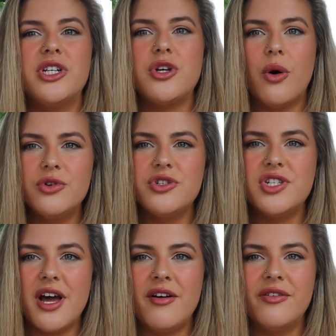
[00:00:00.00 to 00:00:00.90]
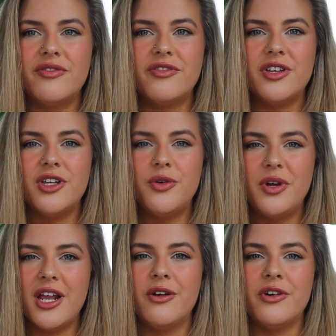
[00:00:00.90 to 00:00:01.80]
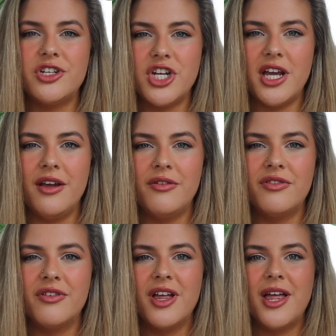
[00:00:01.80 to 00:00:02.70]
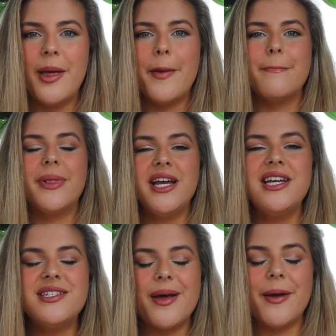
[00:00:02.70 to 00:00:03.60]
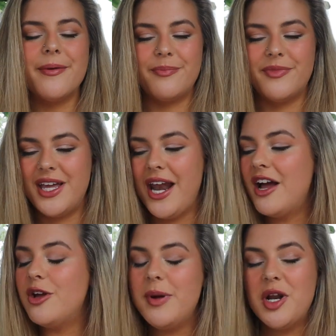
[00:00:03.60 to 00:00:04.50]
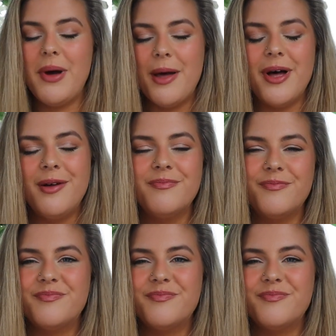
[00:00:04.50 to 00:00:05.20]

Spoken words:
told yourself you cannot achieve. Please get out your pen and paper.